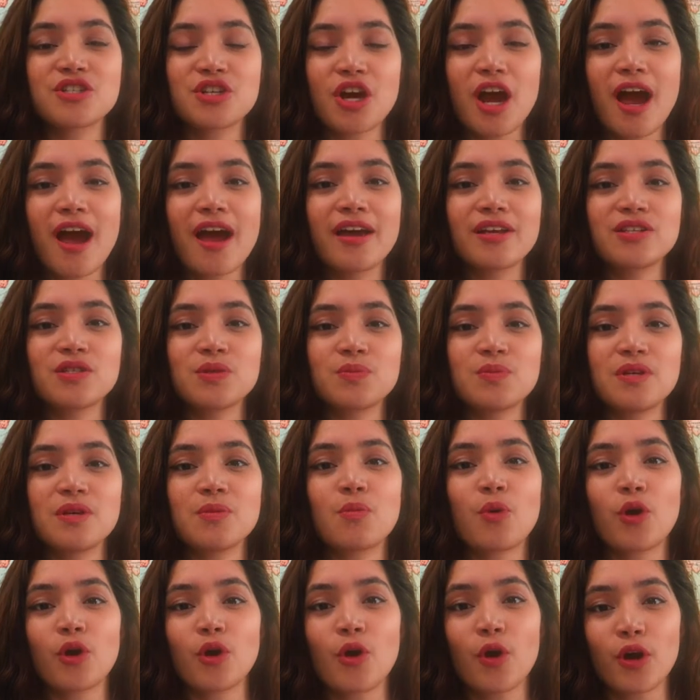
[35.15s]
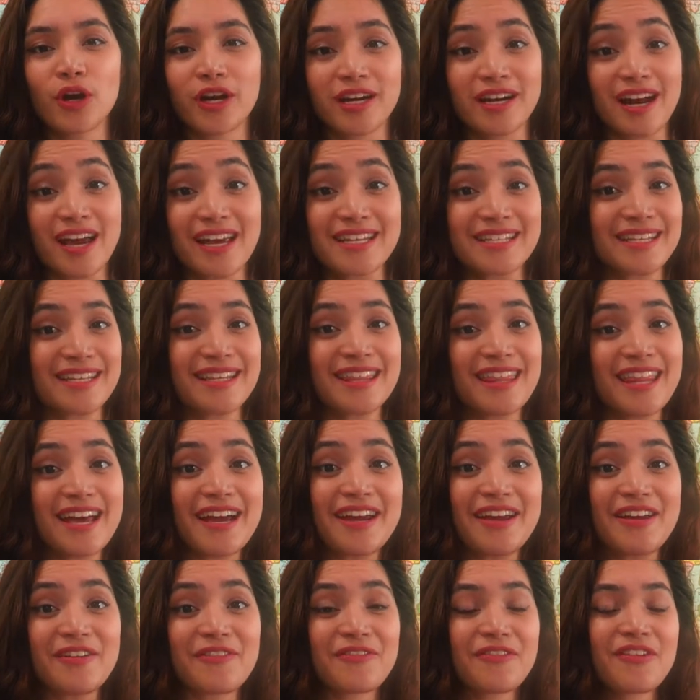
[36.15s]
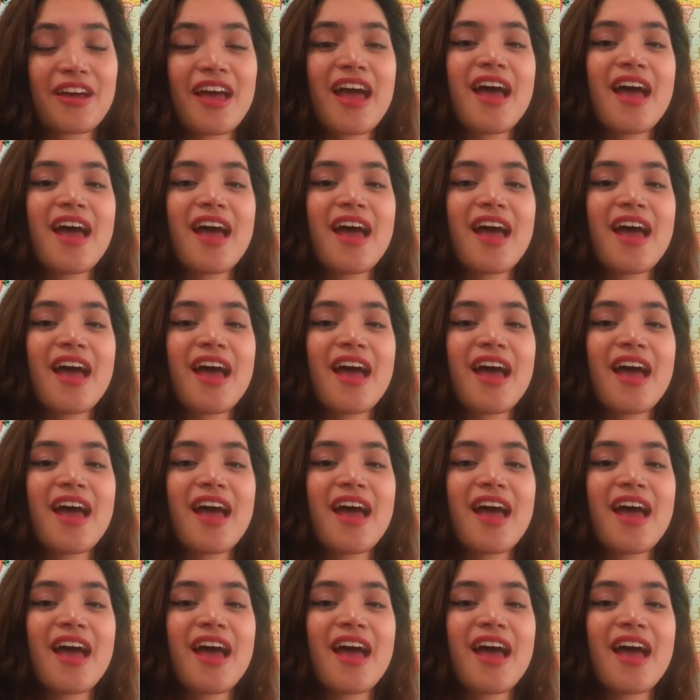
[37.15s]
try to be more organized in life.